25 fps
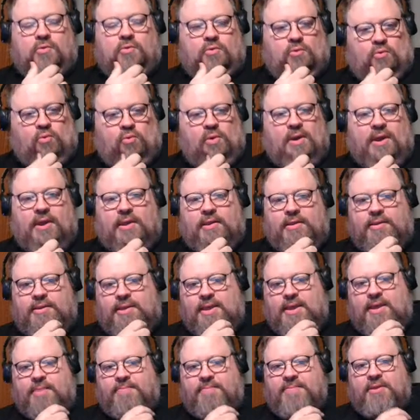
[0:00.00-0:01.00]
Right,
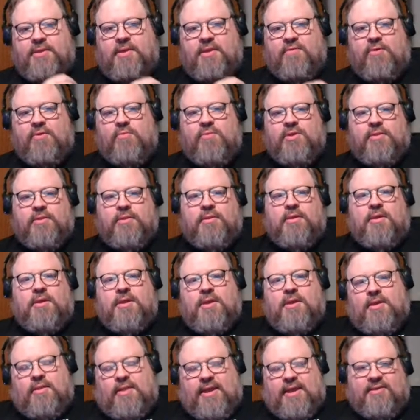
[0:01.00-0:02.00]
yeah. I mean, everyone
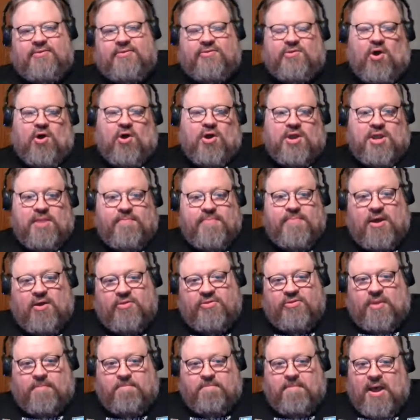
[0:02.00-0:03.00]
likes talking
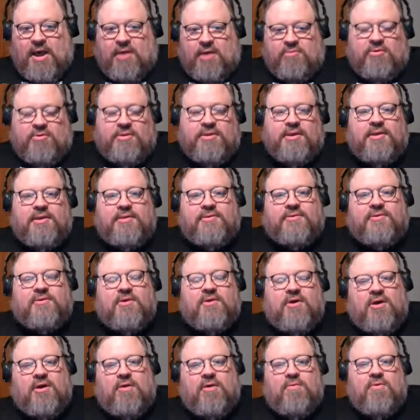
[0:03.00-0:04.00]
about the modern day
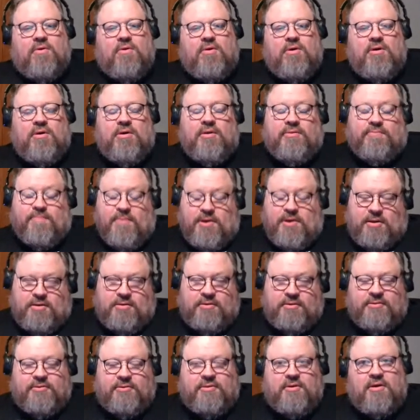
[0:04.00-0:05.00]
Star Wars,
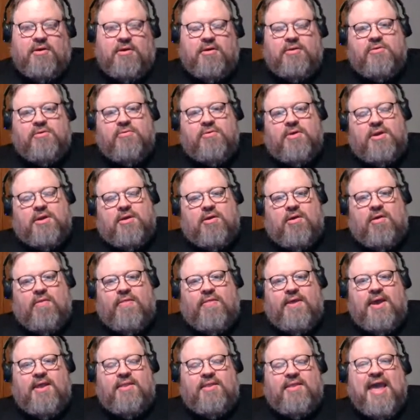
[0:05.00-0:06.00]
modern Star Trek, all
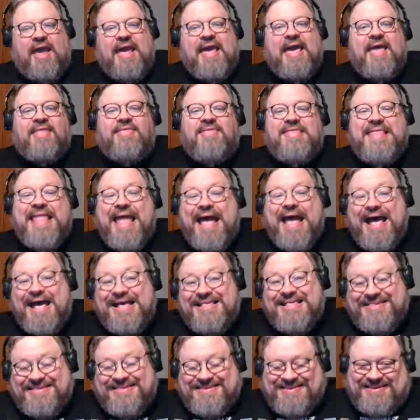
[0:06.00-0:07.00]
that. Ad
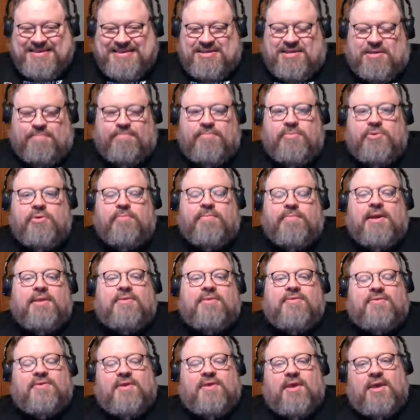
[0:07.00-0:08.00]
nauseum, you
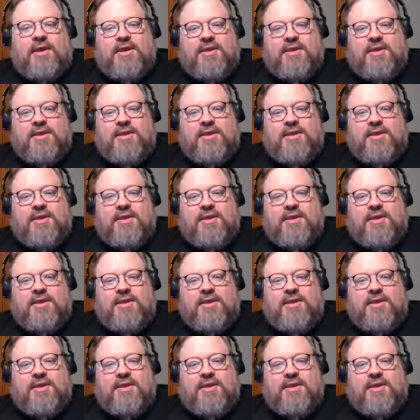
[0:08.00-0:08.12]
might say.